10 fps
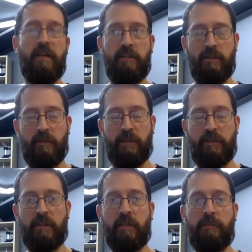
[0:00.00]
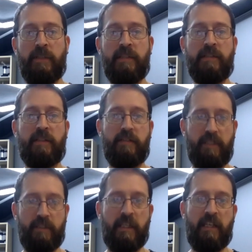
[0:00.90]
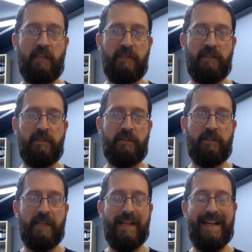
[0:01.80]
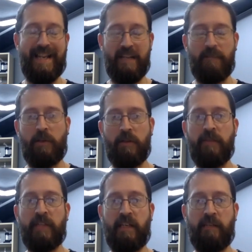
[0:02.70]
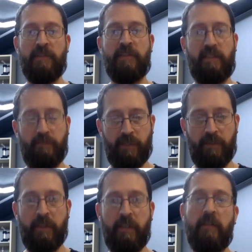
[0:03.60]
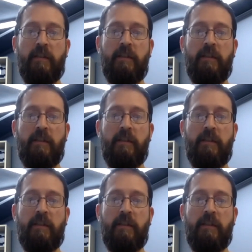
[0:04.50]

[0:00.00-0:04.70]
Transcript: And then you have other companies that are in the cannabis industry and part of the cannabis community.